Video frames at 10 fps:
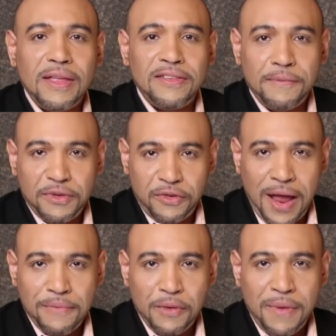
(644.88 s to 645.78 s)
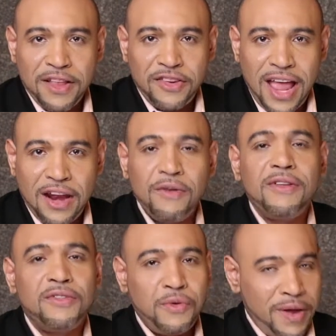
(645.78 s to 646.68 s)
subscribed to my
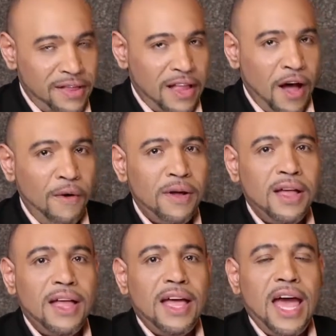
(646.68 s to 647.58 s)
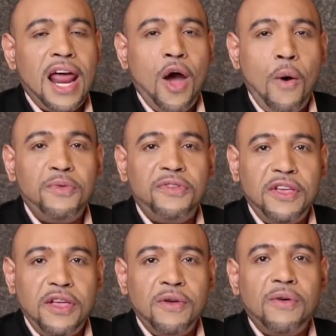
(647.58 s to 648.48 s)
channel, do it now. And I hope to
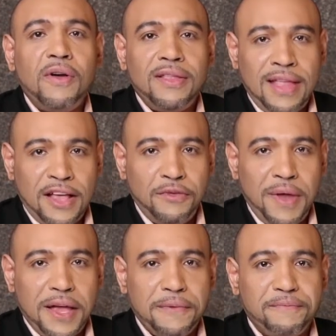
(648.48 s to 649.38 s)
see you next week.